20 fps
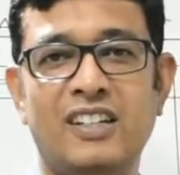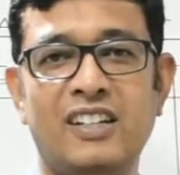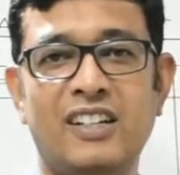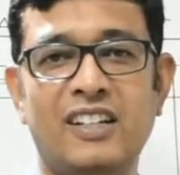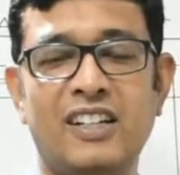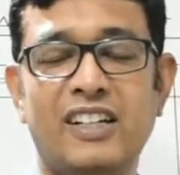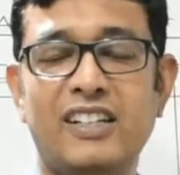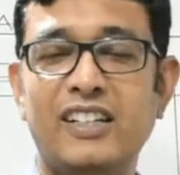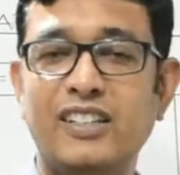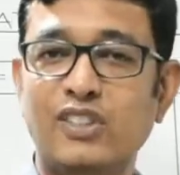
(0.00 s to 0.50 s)

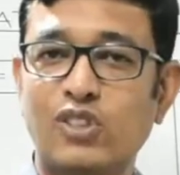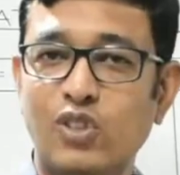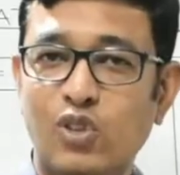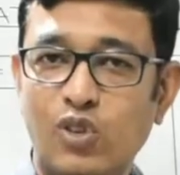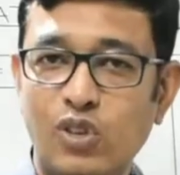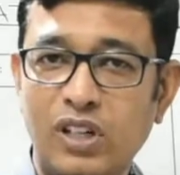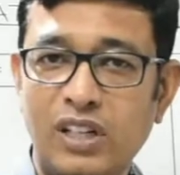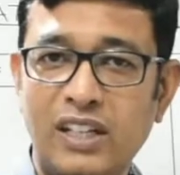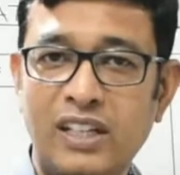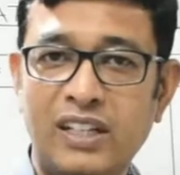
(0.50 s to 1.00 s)
It is
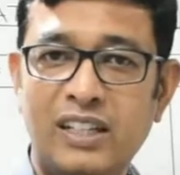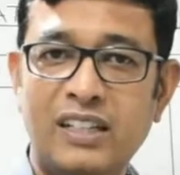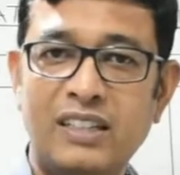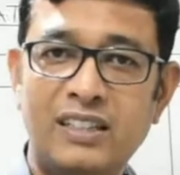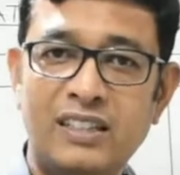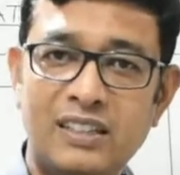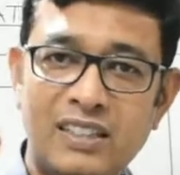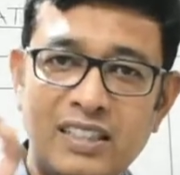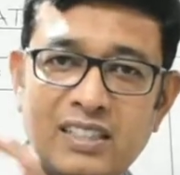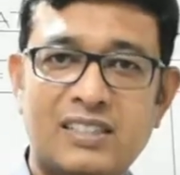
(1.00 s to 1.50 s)
only
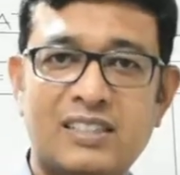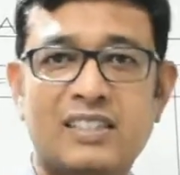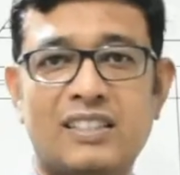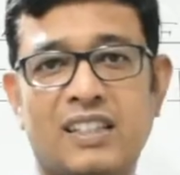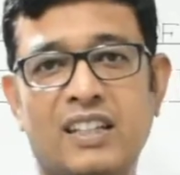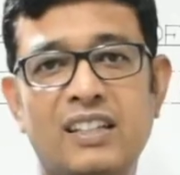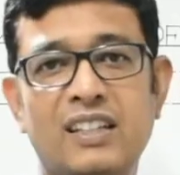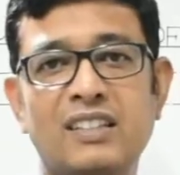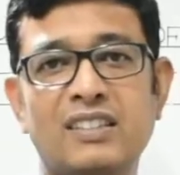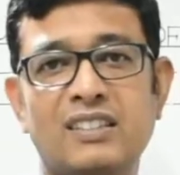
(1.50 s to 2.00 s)
in this
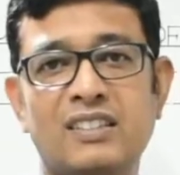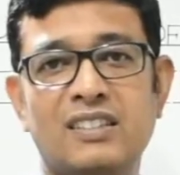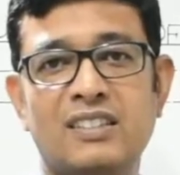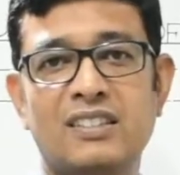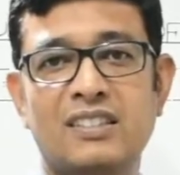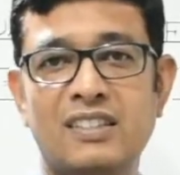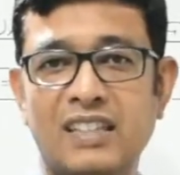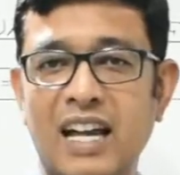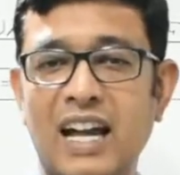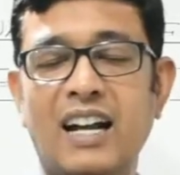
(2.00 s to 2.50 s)
case
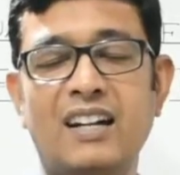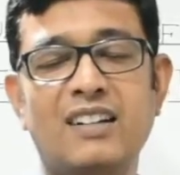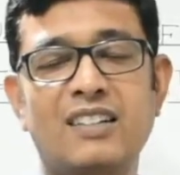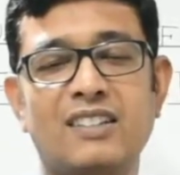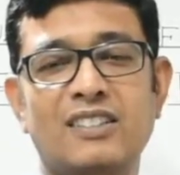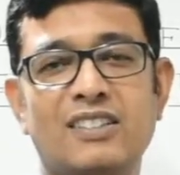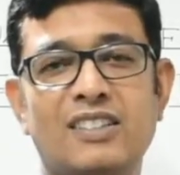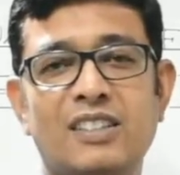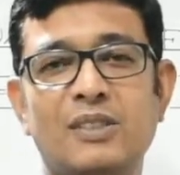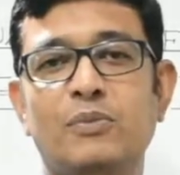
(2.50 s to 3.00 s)

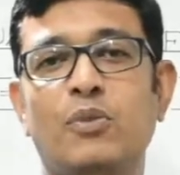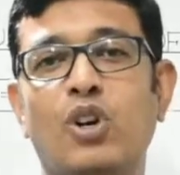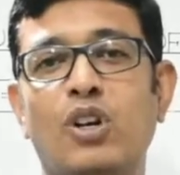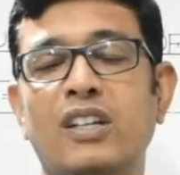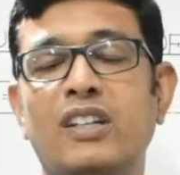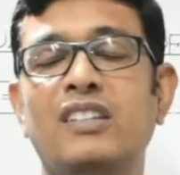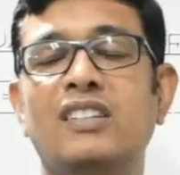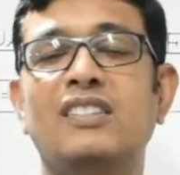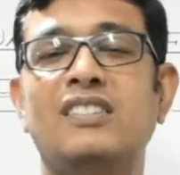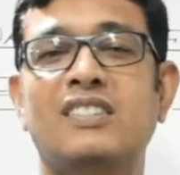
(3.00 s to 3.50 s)
that the body
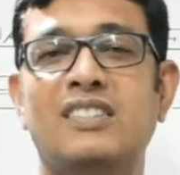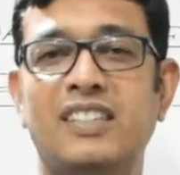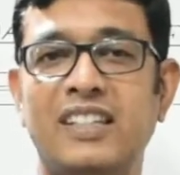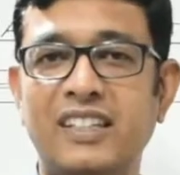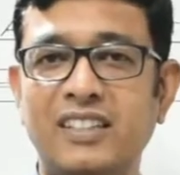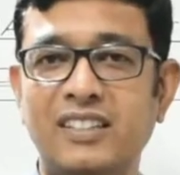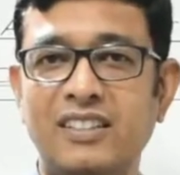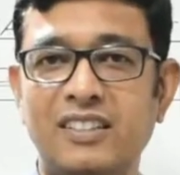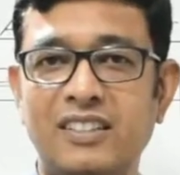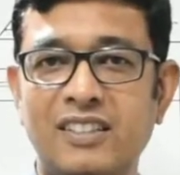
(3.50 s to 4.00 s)
is
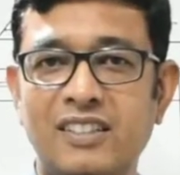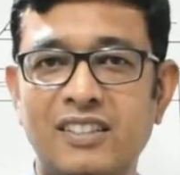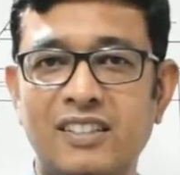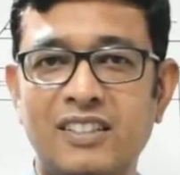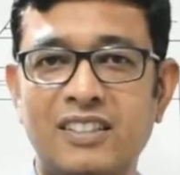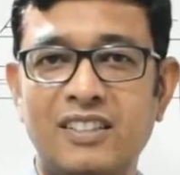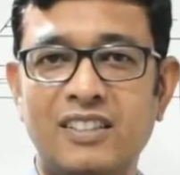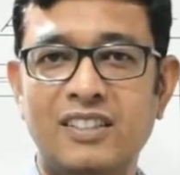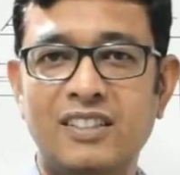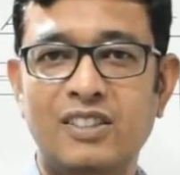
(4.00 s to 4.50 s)
said
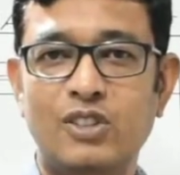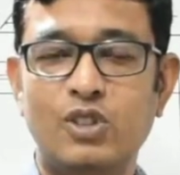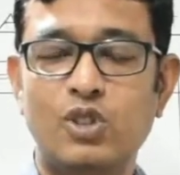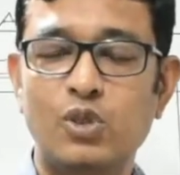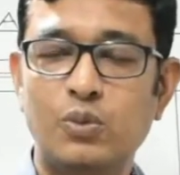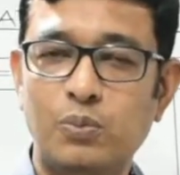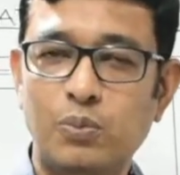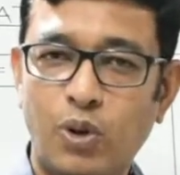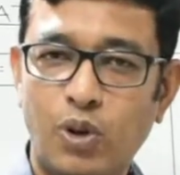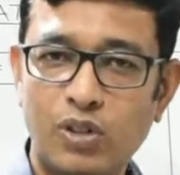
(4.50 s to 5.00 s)

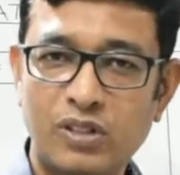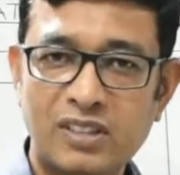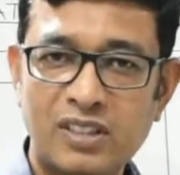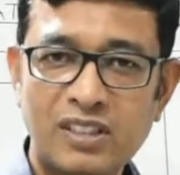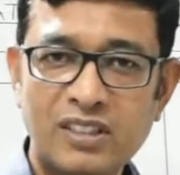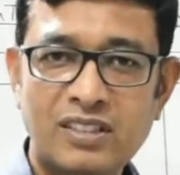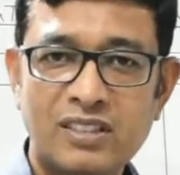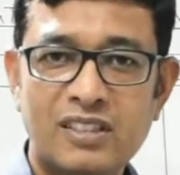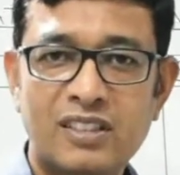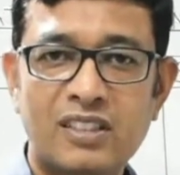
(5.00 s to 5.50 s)
to
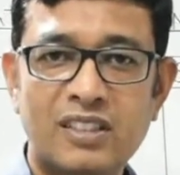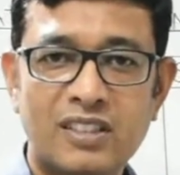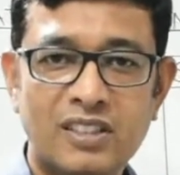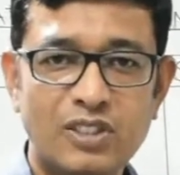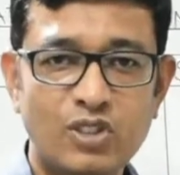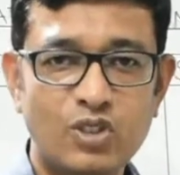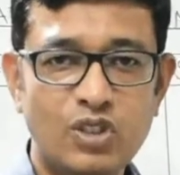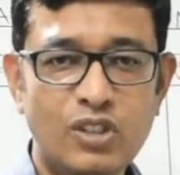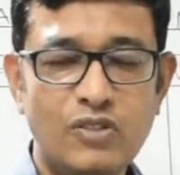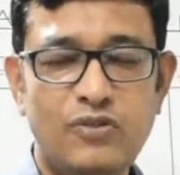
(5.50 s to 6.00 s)
possess
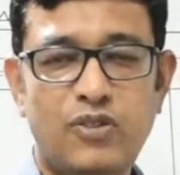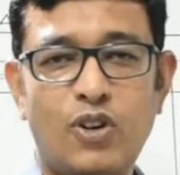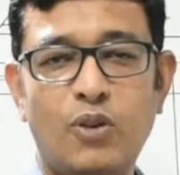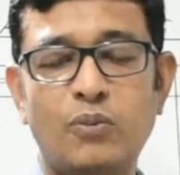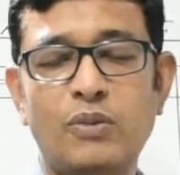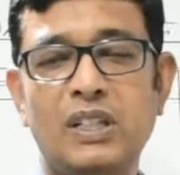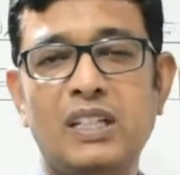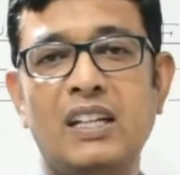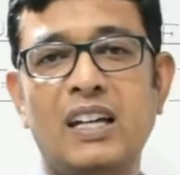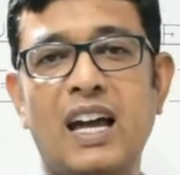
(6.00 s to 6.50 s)

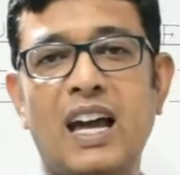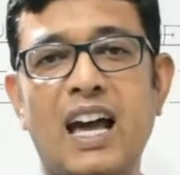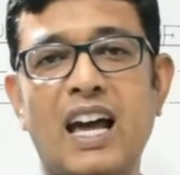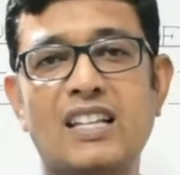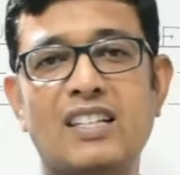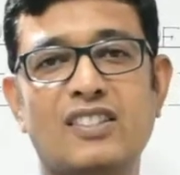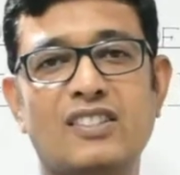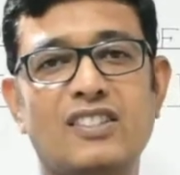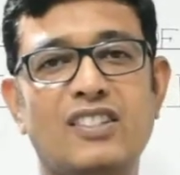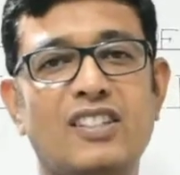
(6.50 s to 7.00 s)
uniformly
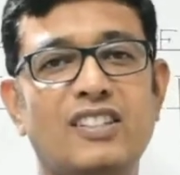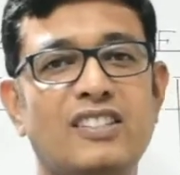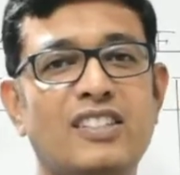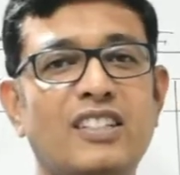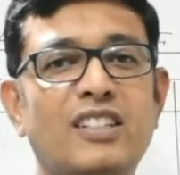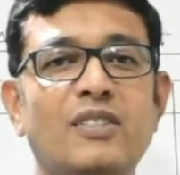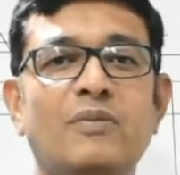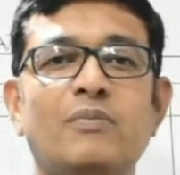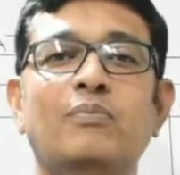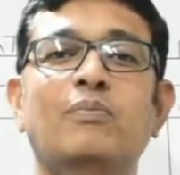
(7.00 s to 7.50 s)

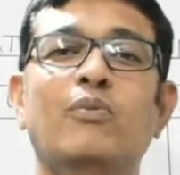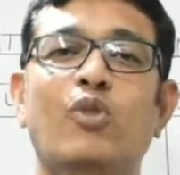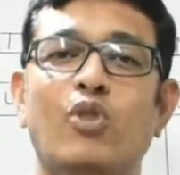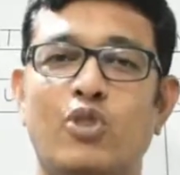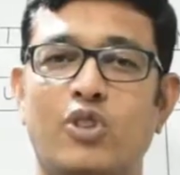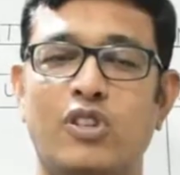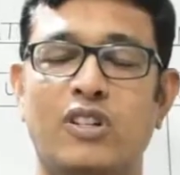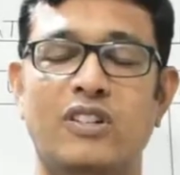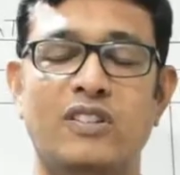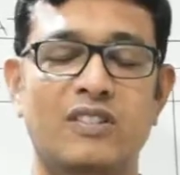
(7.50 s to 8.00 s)
accelerated
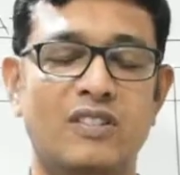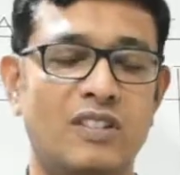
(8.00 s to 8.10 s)
motion.